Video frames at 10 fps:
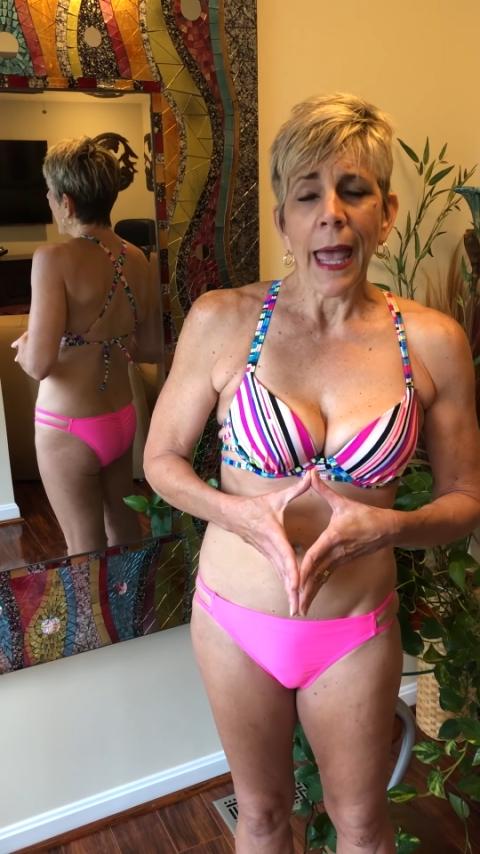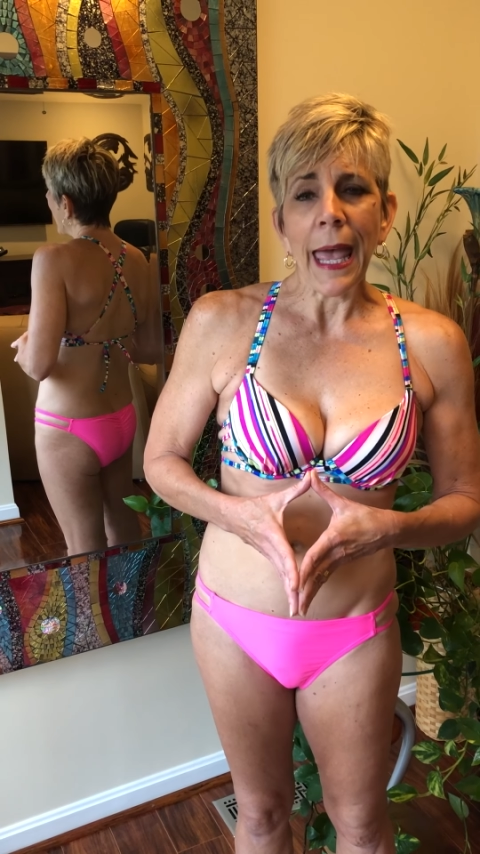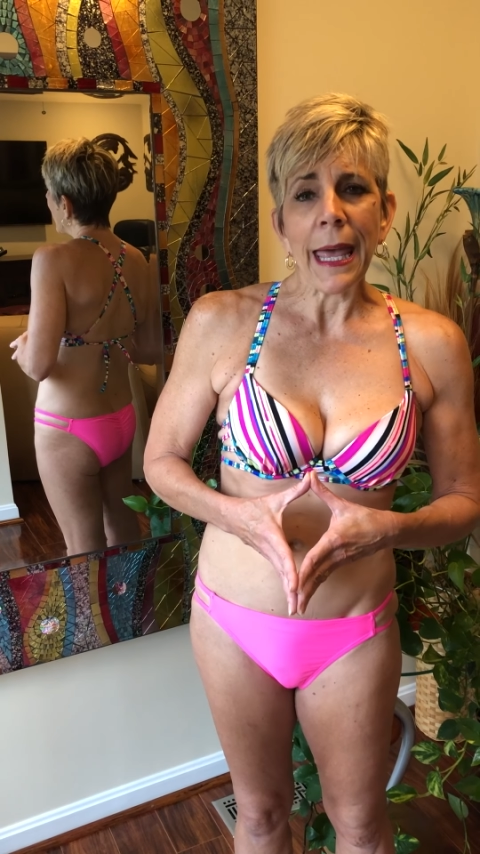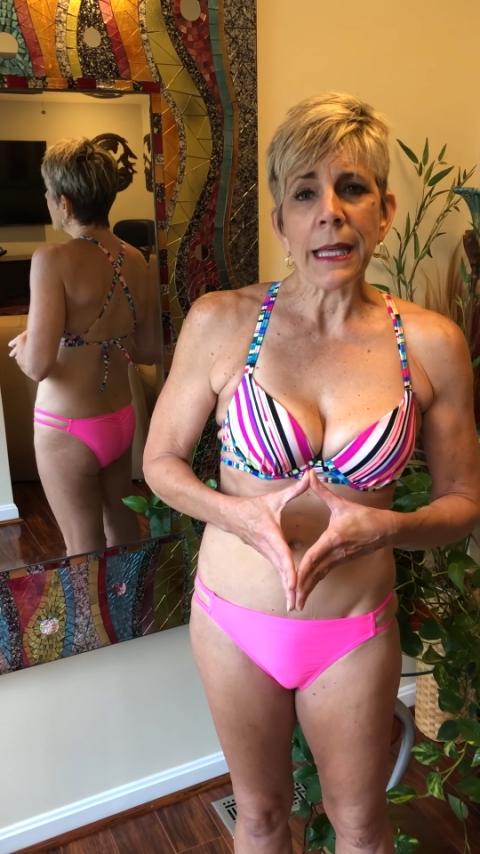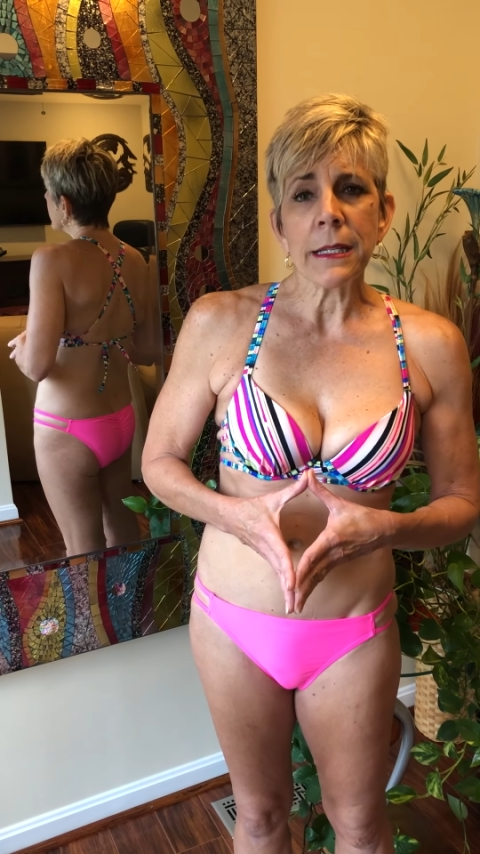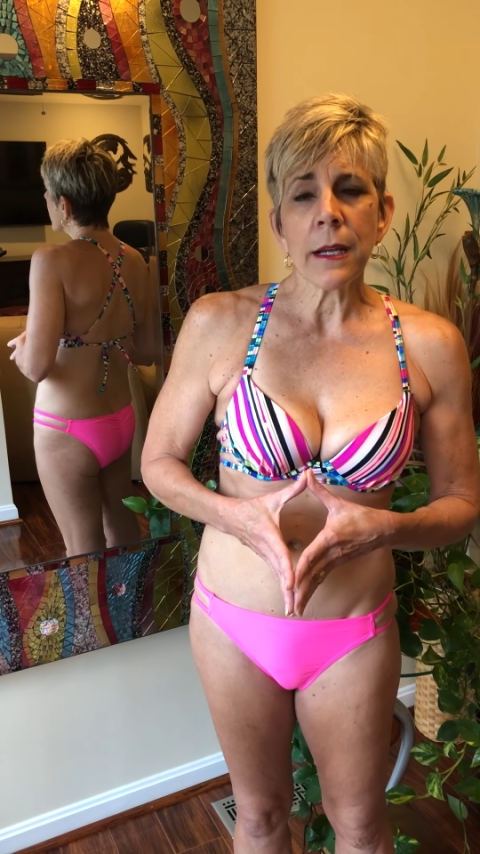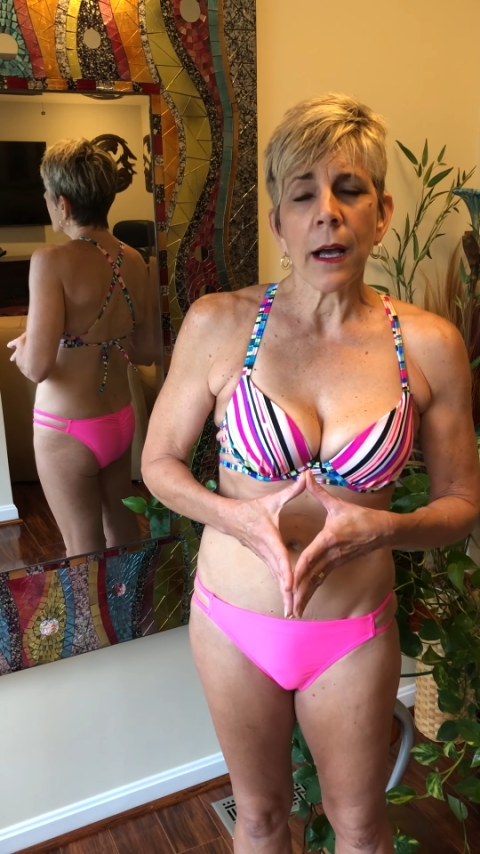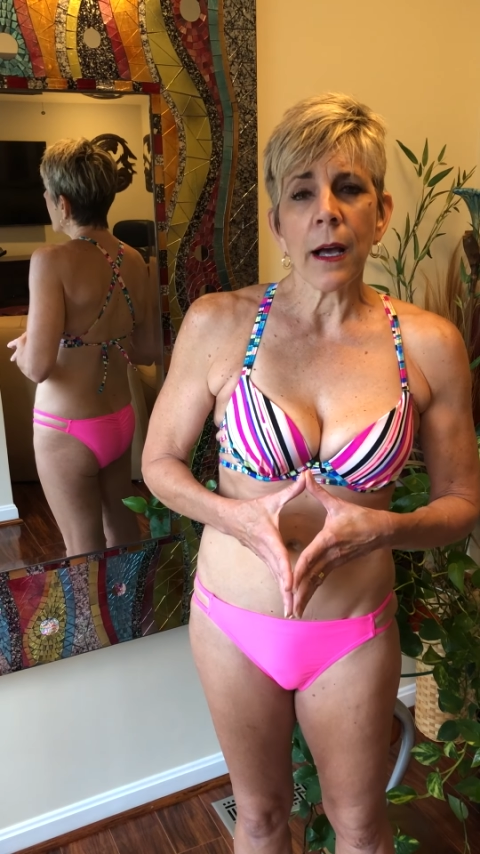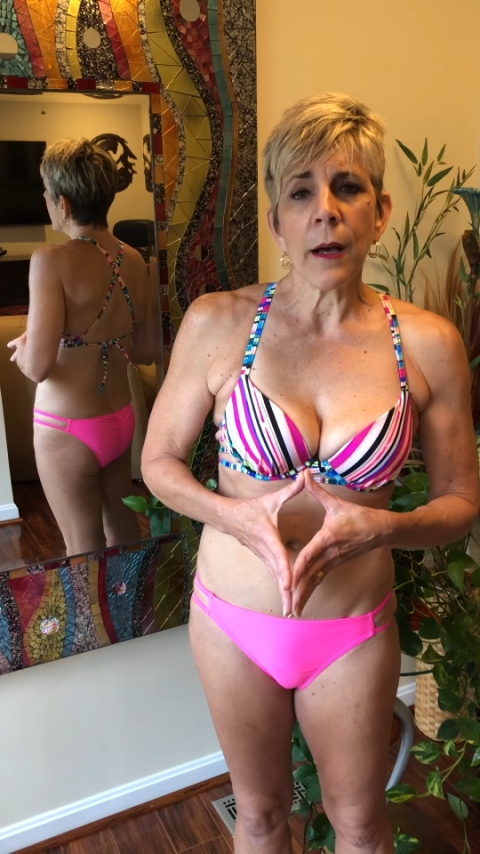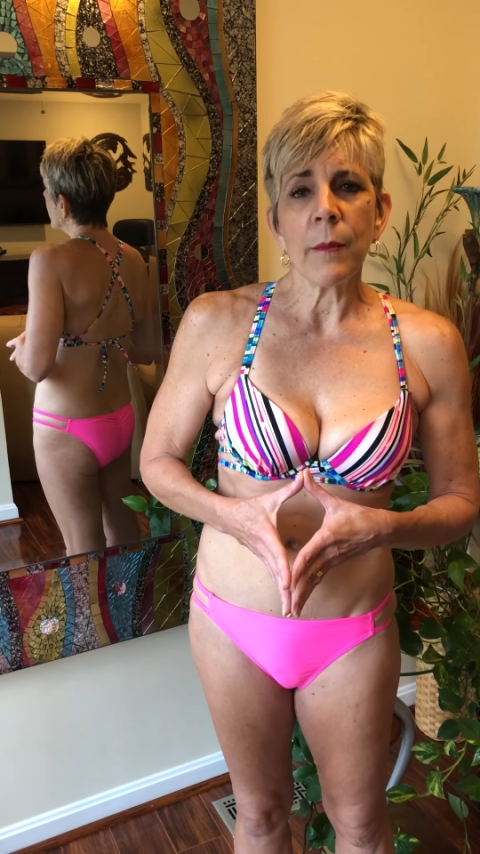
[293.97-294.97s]
And
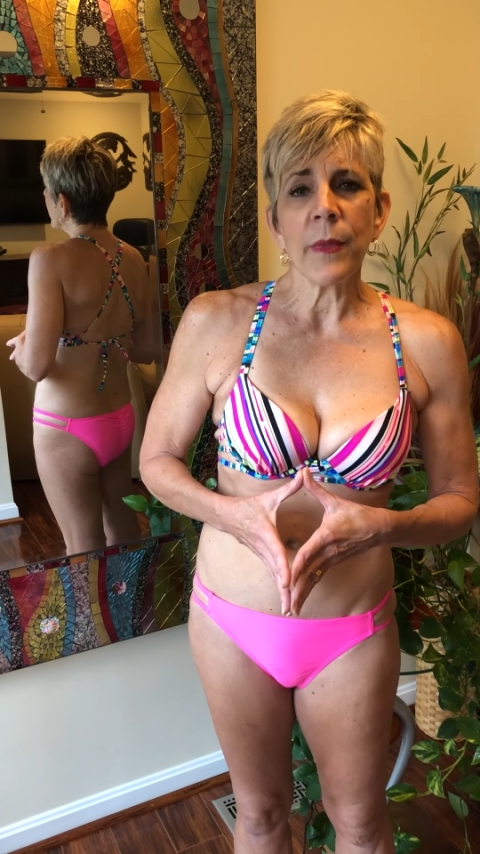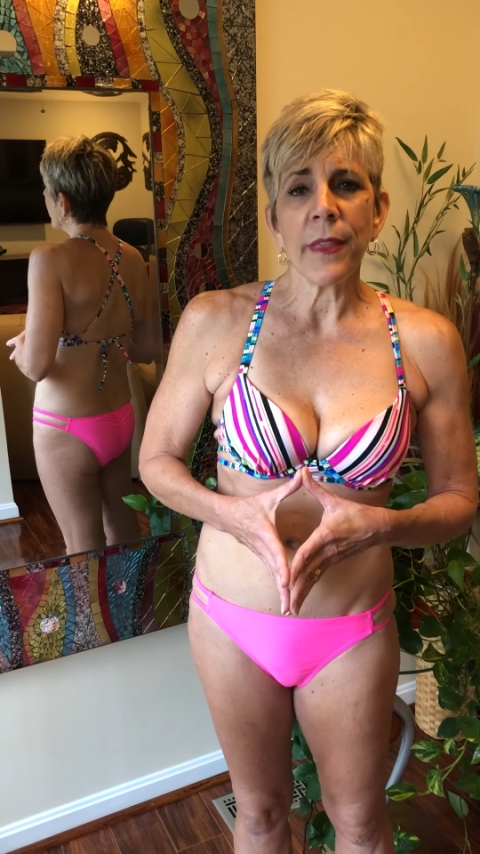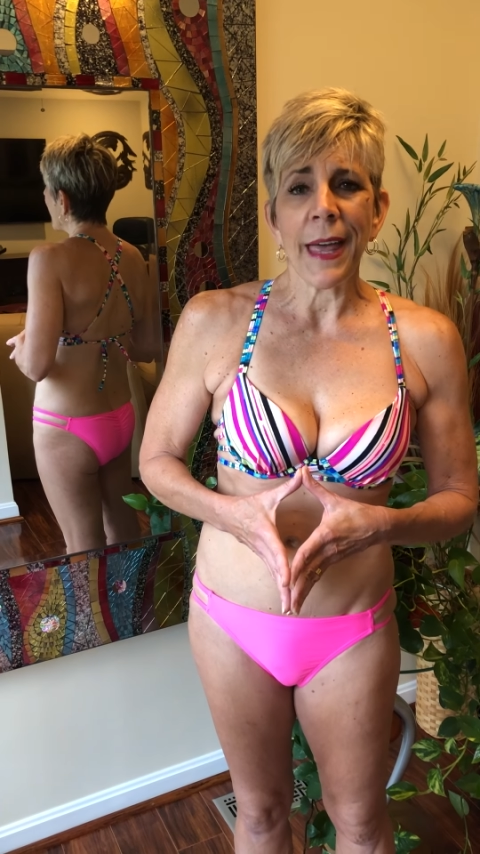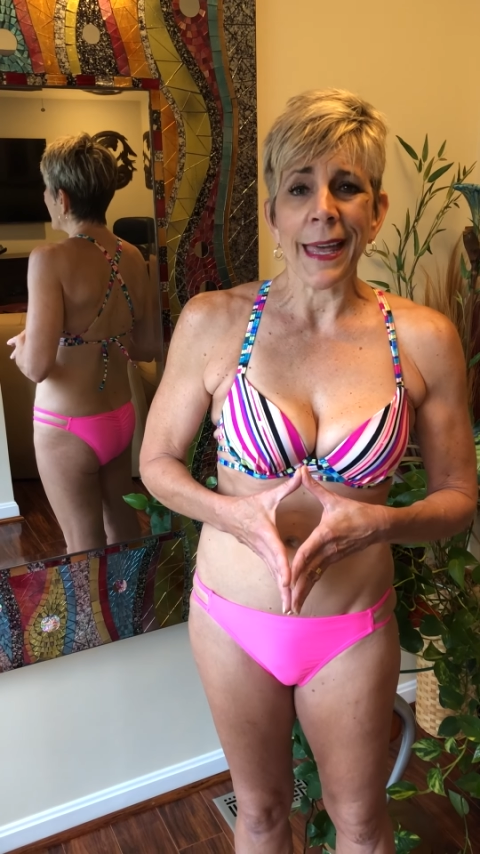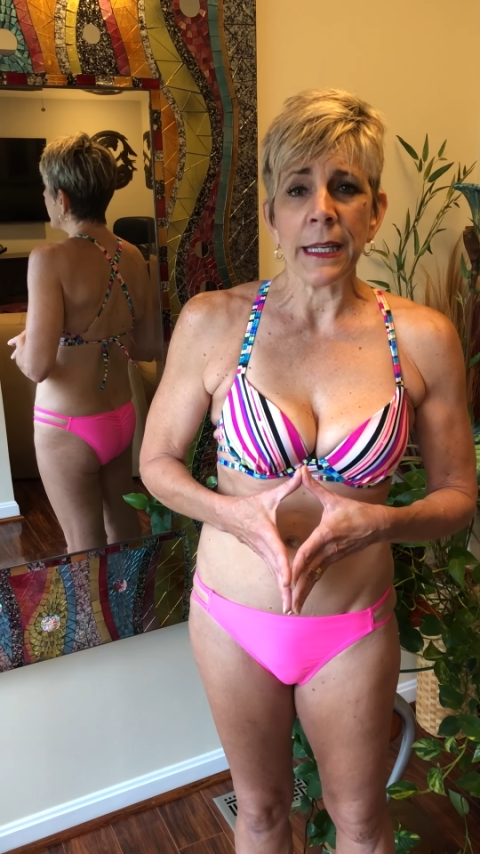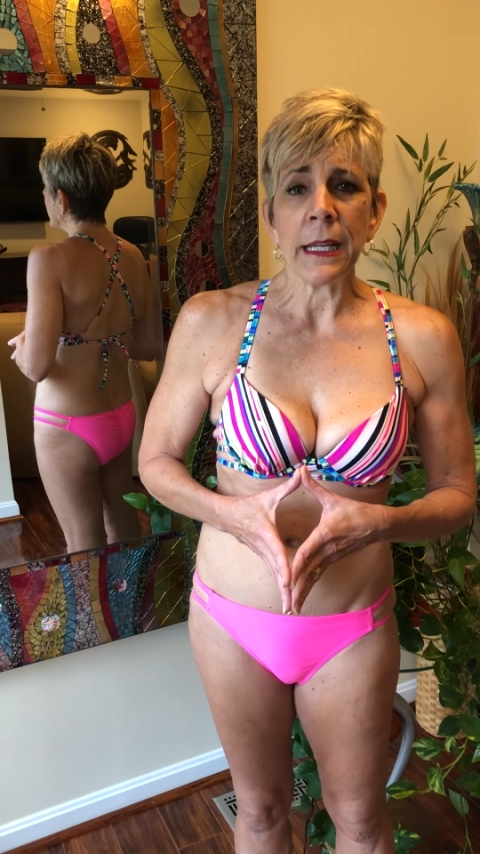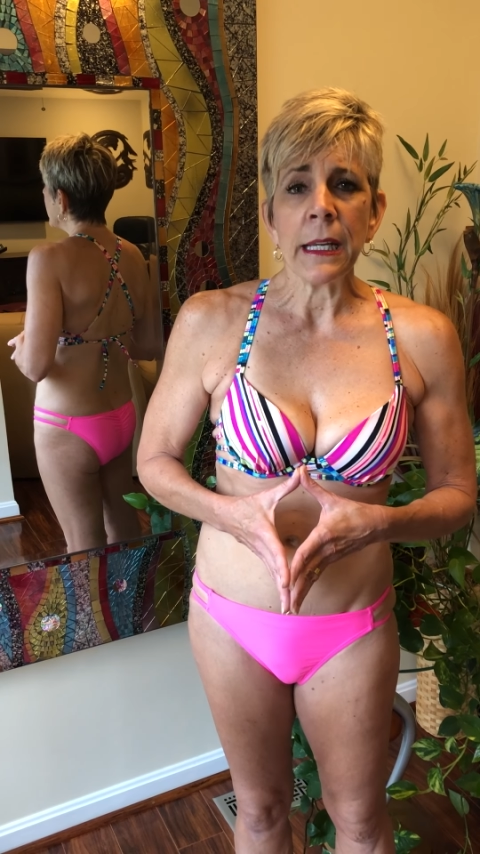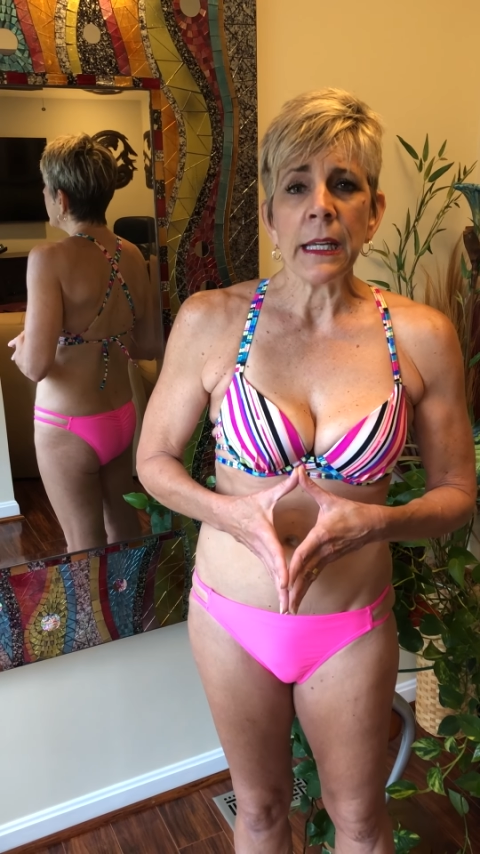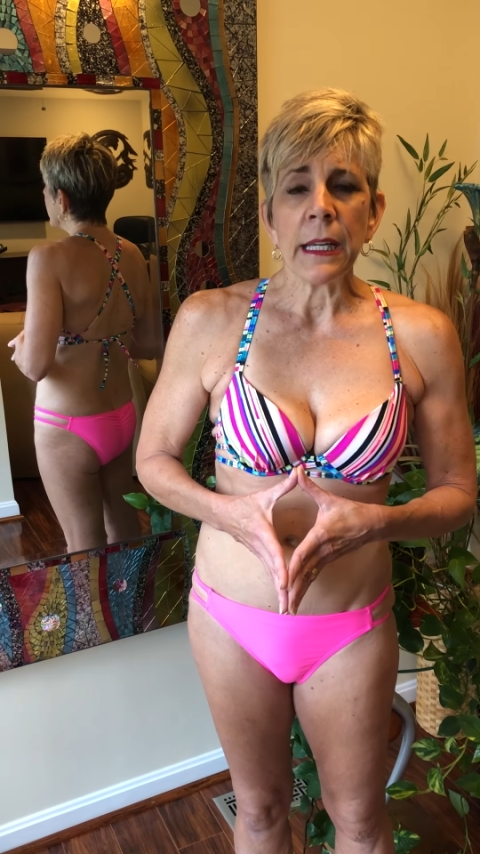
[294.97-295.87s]
then